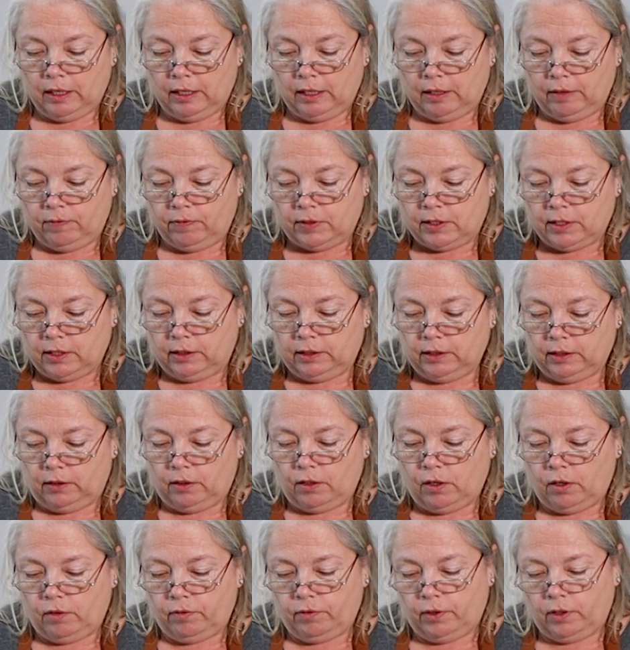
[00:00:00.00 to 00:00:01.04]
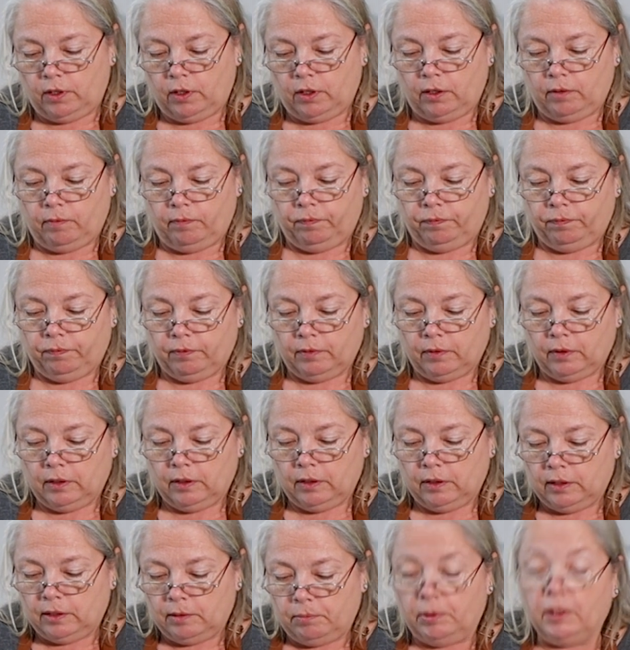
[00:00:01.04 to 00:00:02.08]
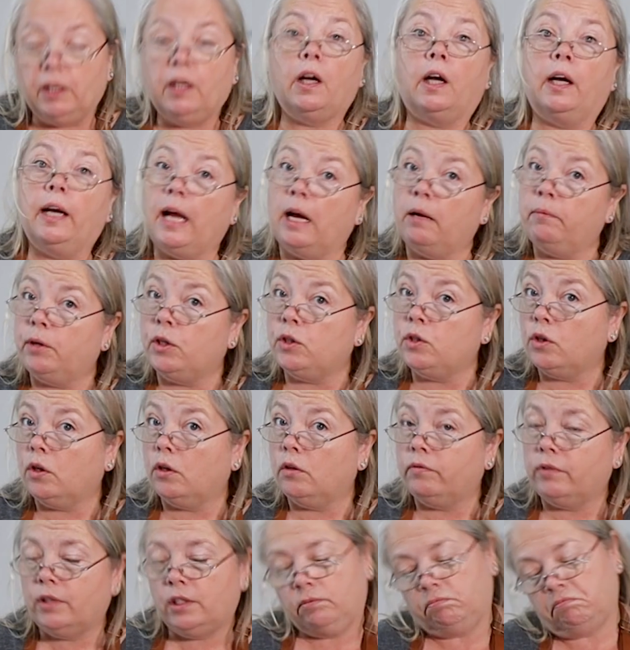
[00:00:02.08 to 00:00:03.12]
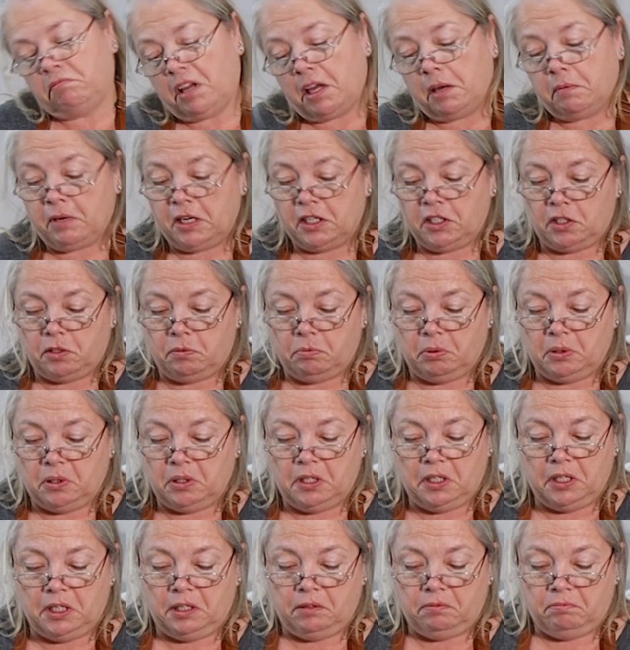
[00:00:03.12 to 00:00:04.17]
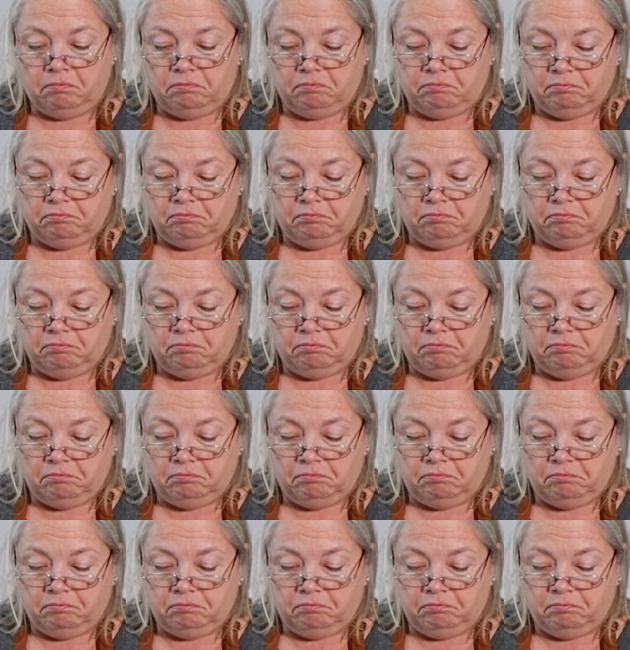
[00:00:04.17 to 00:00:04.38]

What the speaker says: If it's a little over, depending on how much over, I might just put it in.